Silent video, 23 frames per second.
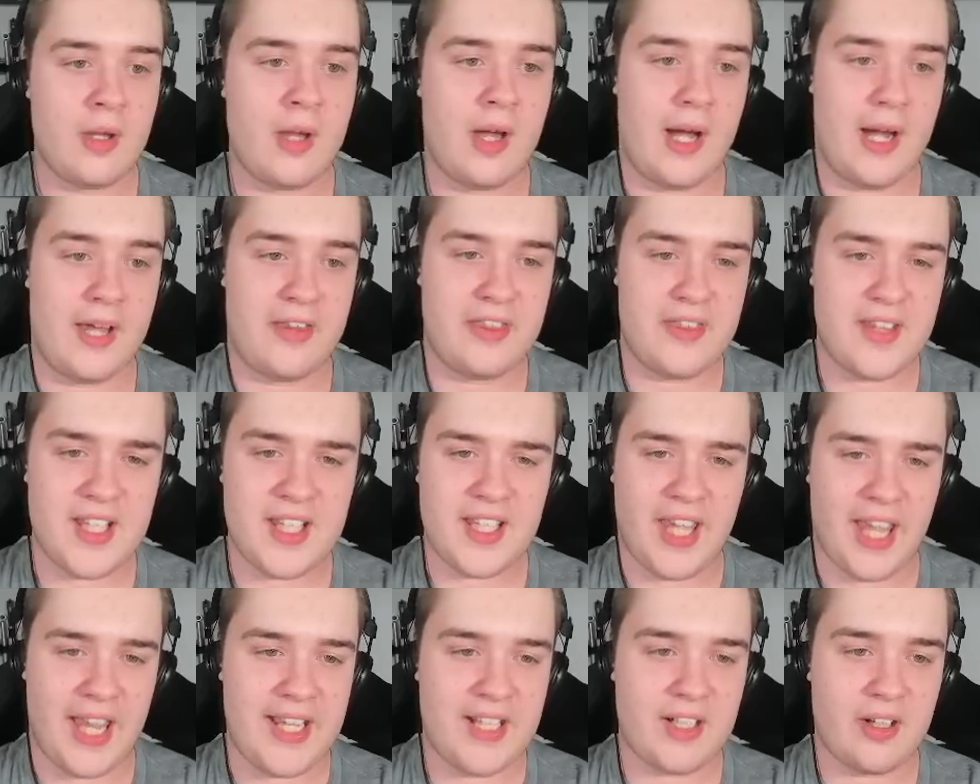I think
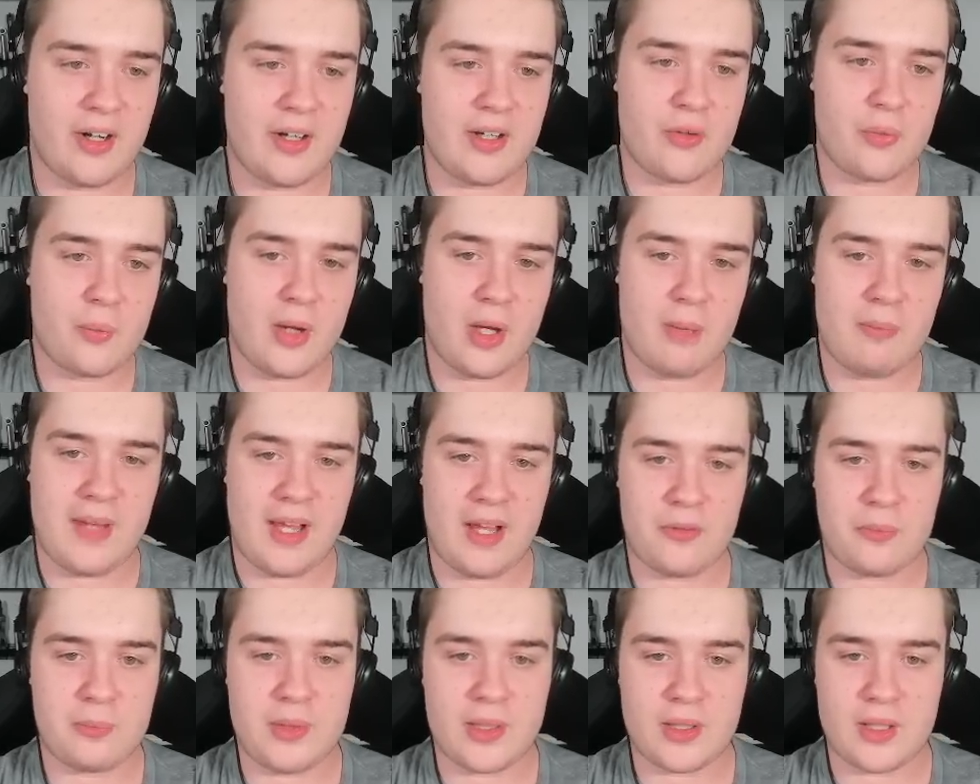K-9 as well, but that
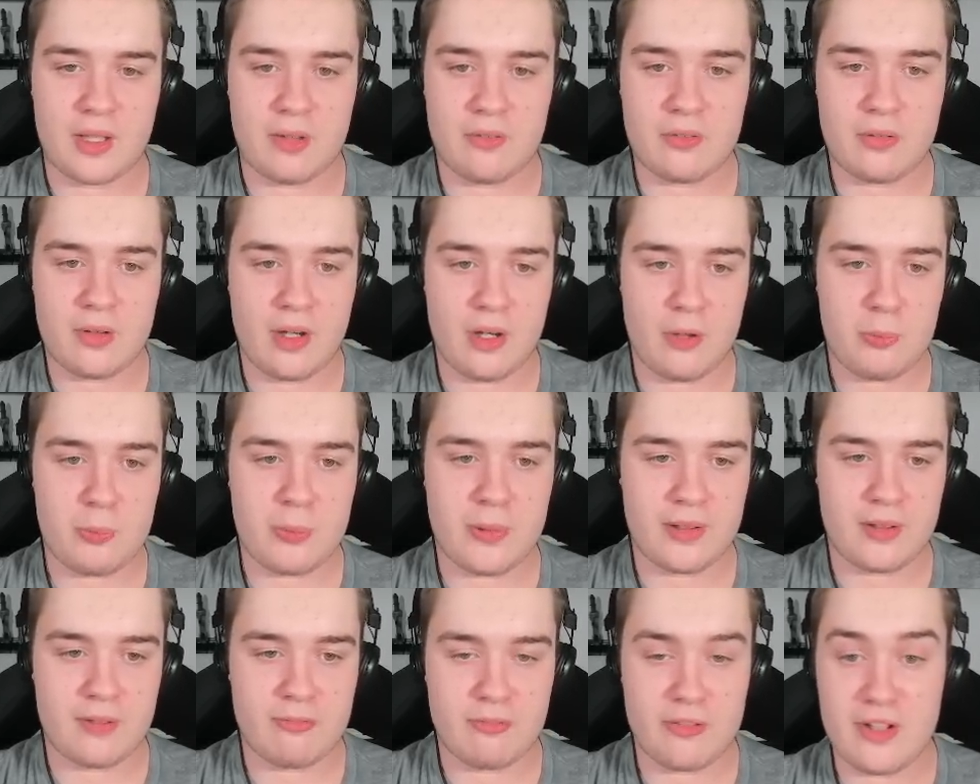hasn't
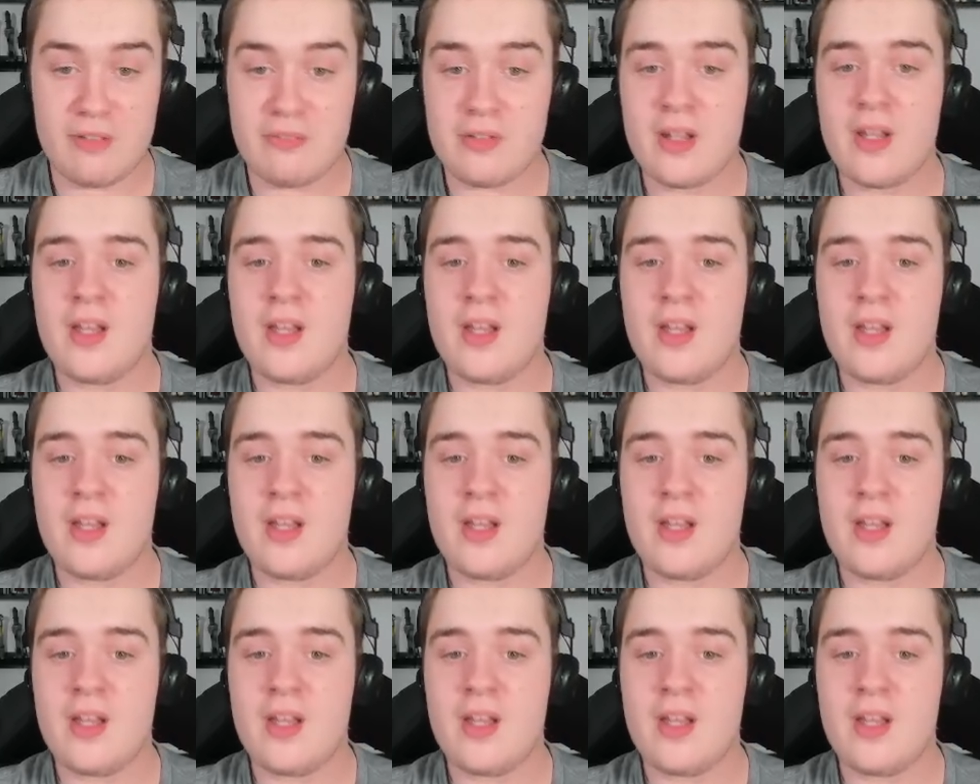been confirmed,